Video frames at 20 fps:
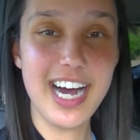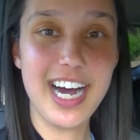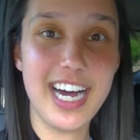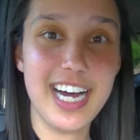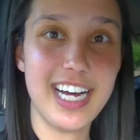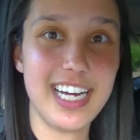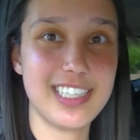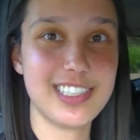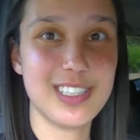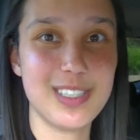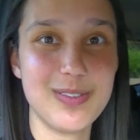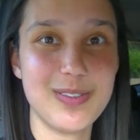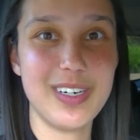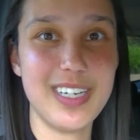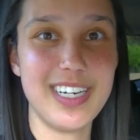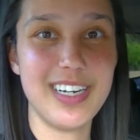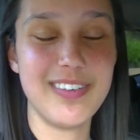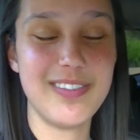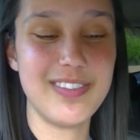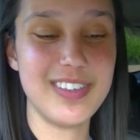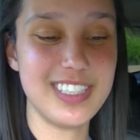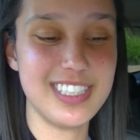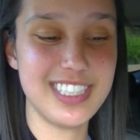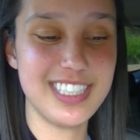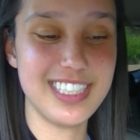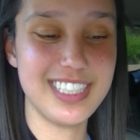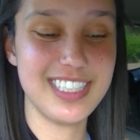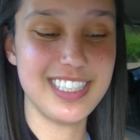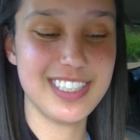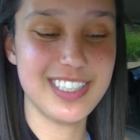I actually went and
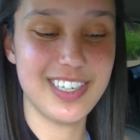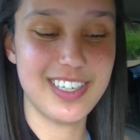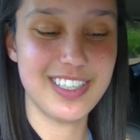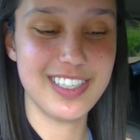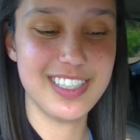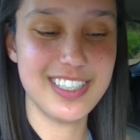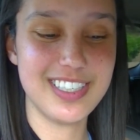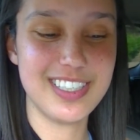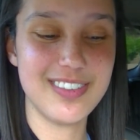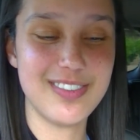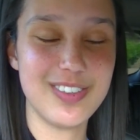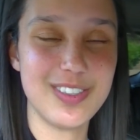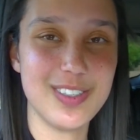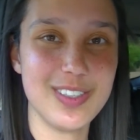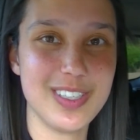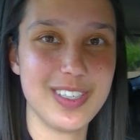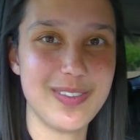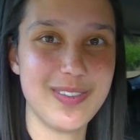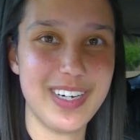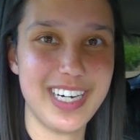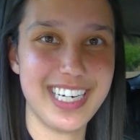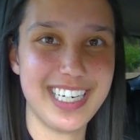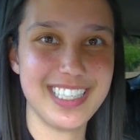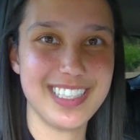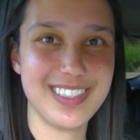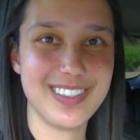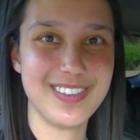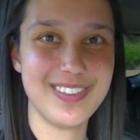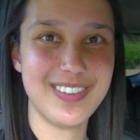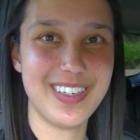visited this college. If you look back at
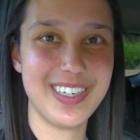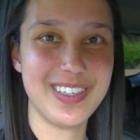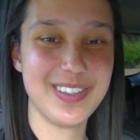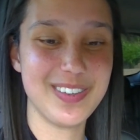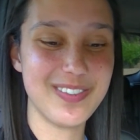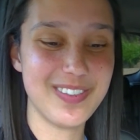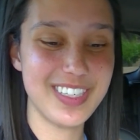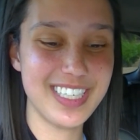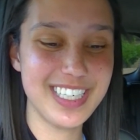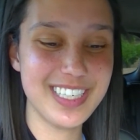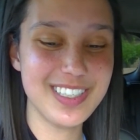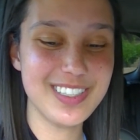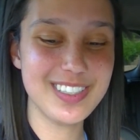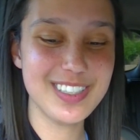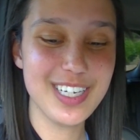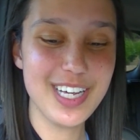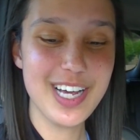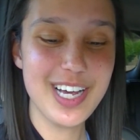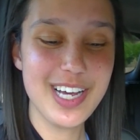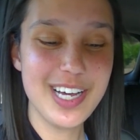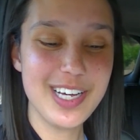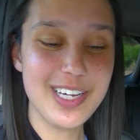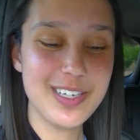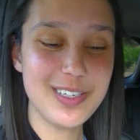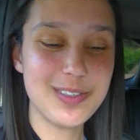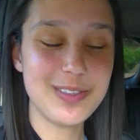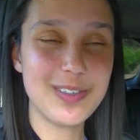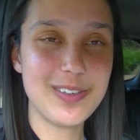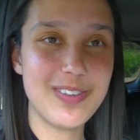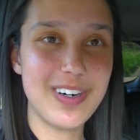some of my old videos,
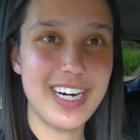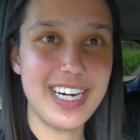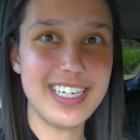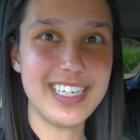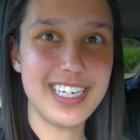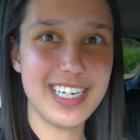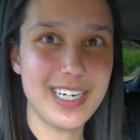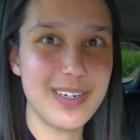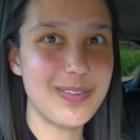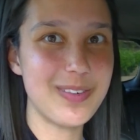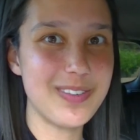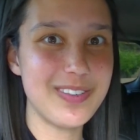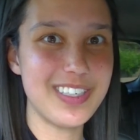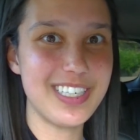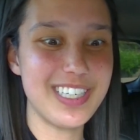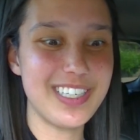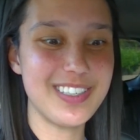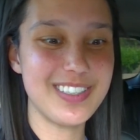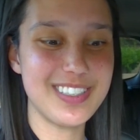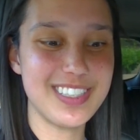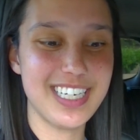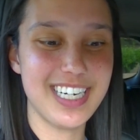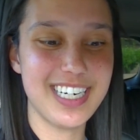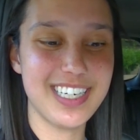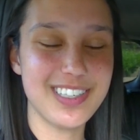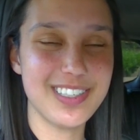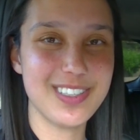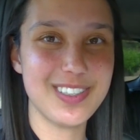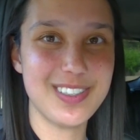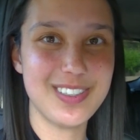you will find a couple videos that
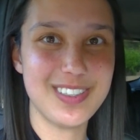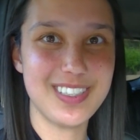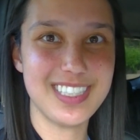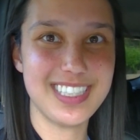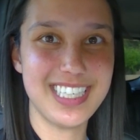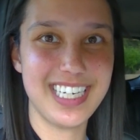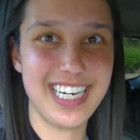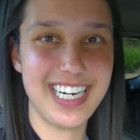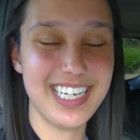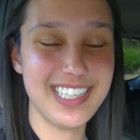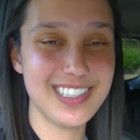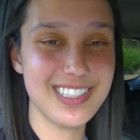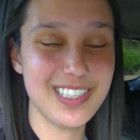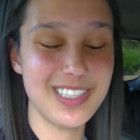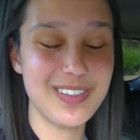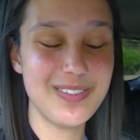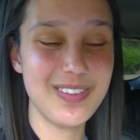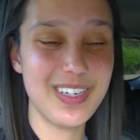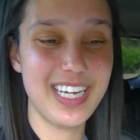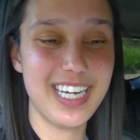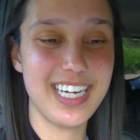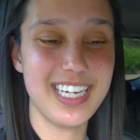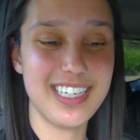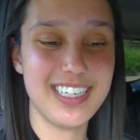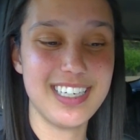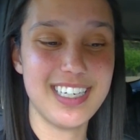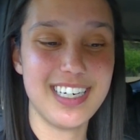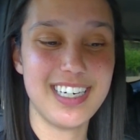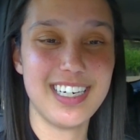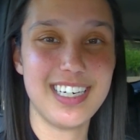include Saint Anselm,
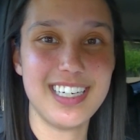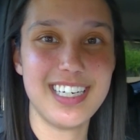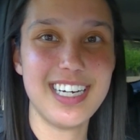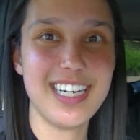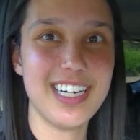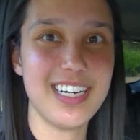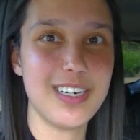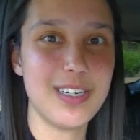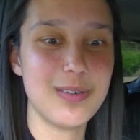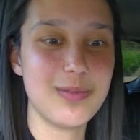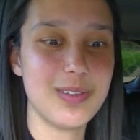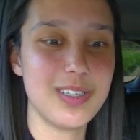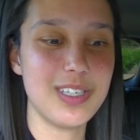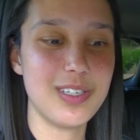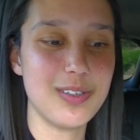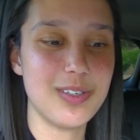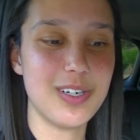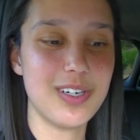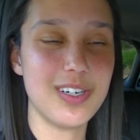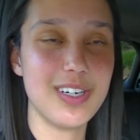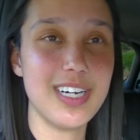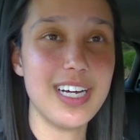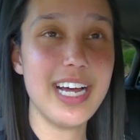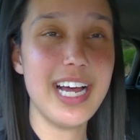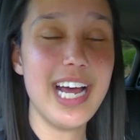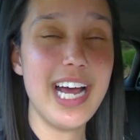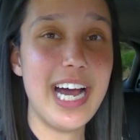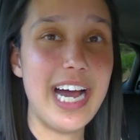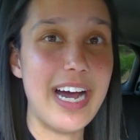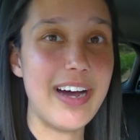and yeah, I hope that you all
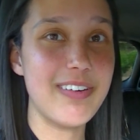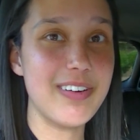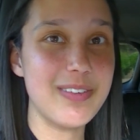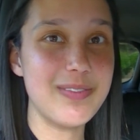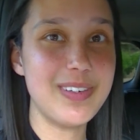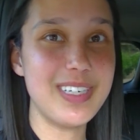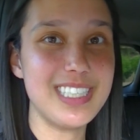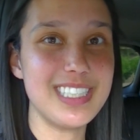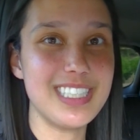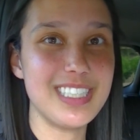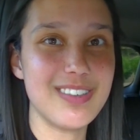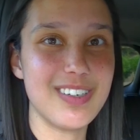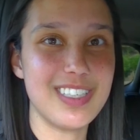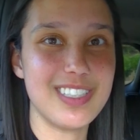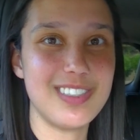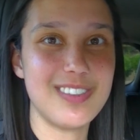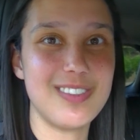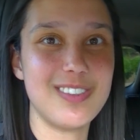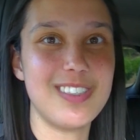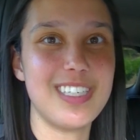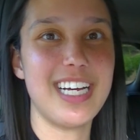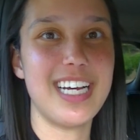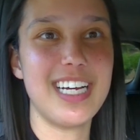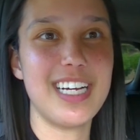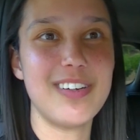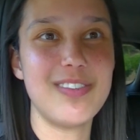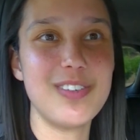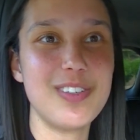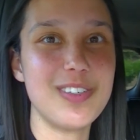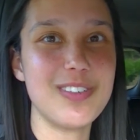have an amazing rest of your day.
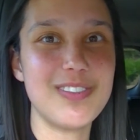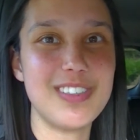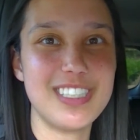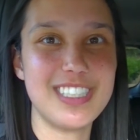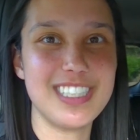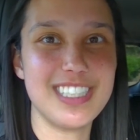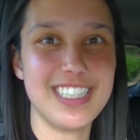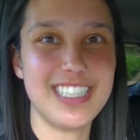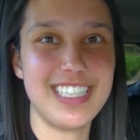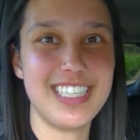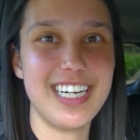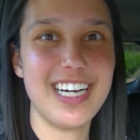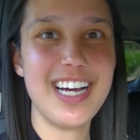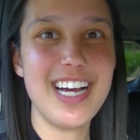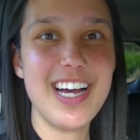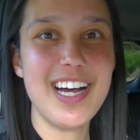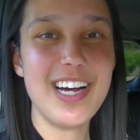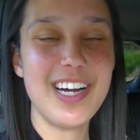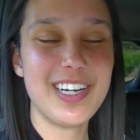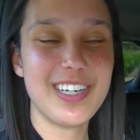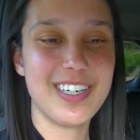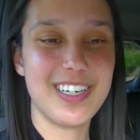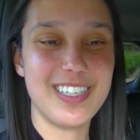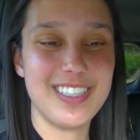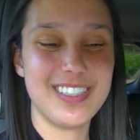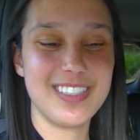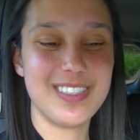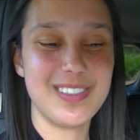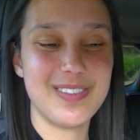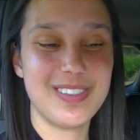If you have recently
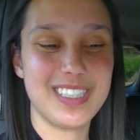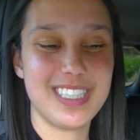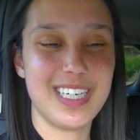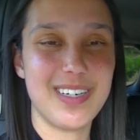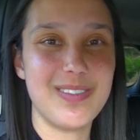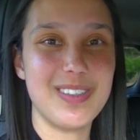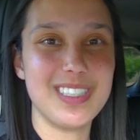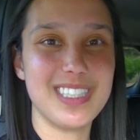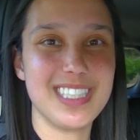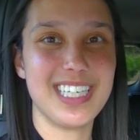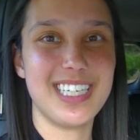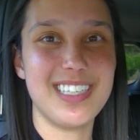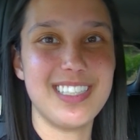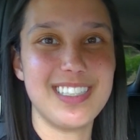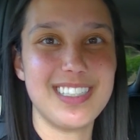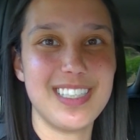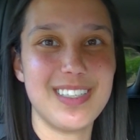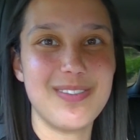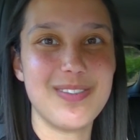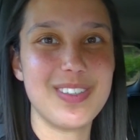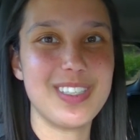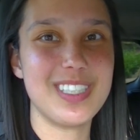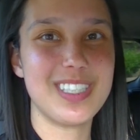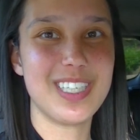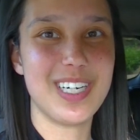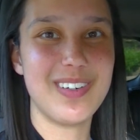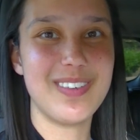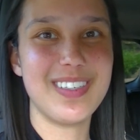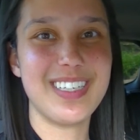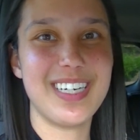gotten some acceptance letters, then please
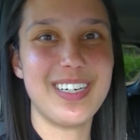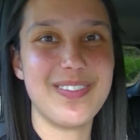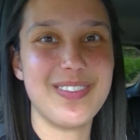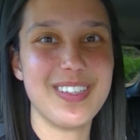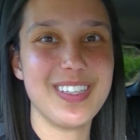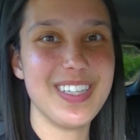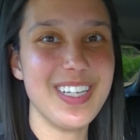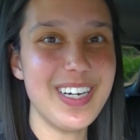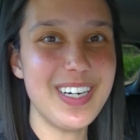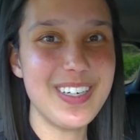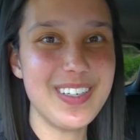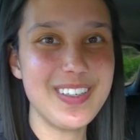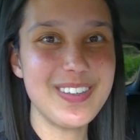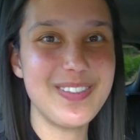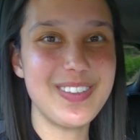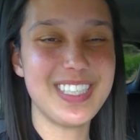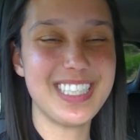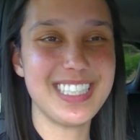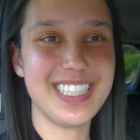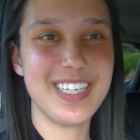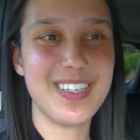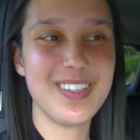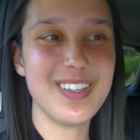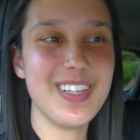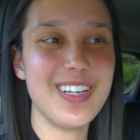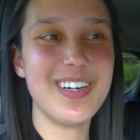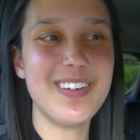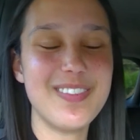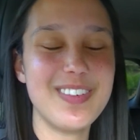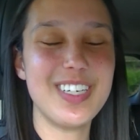comment down below, because I would
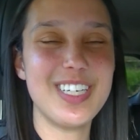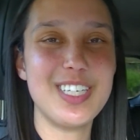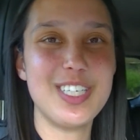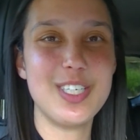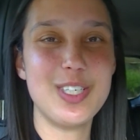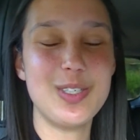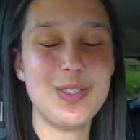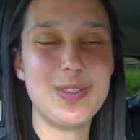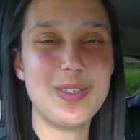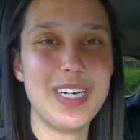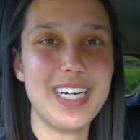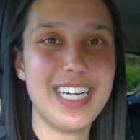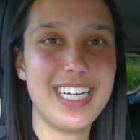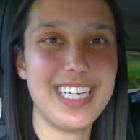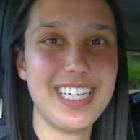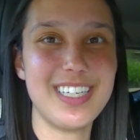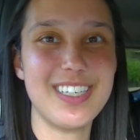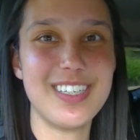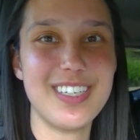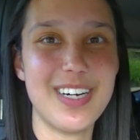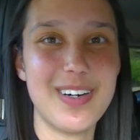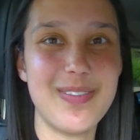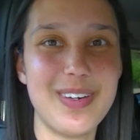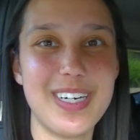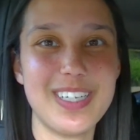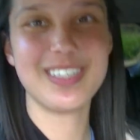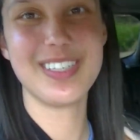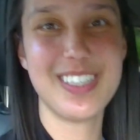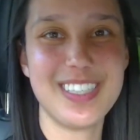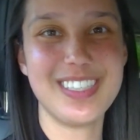love to hear
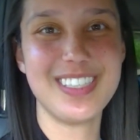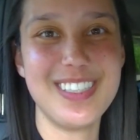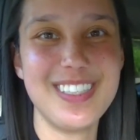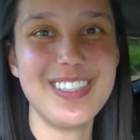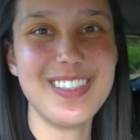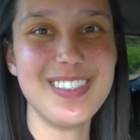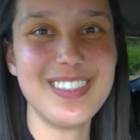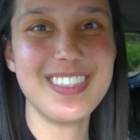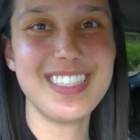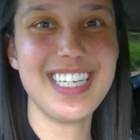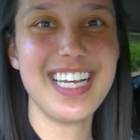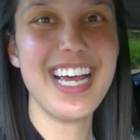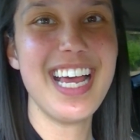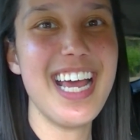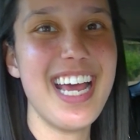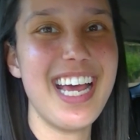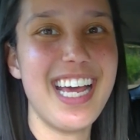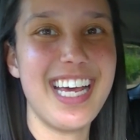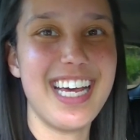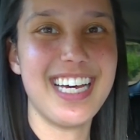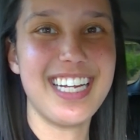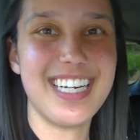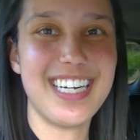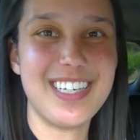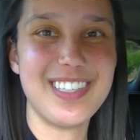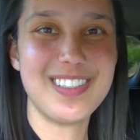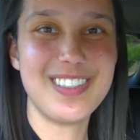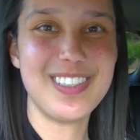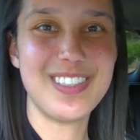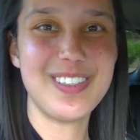about your good news, and
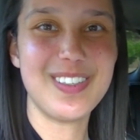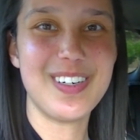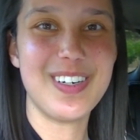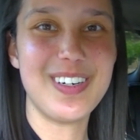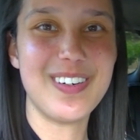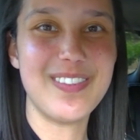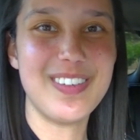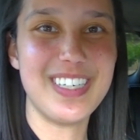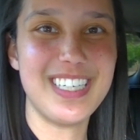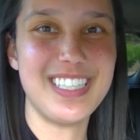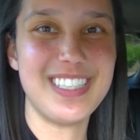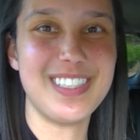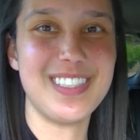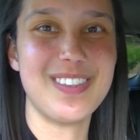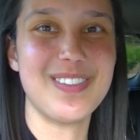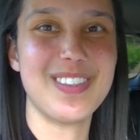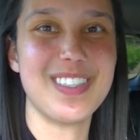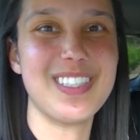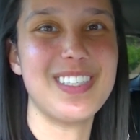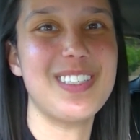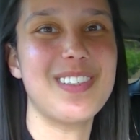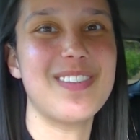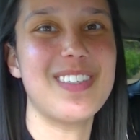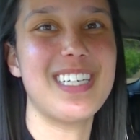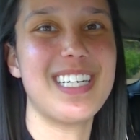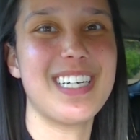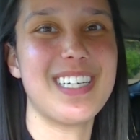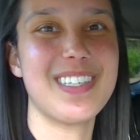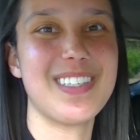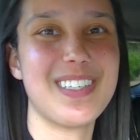I'll see you all very soon with a new
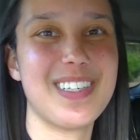video.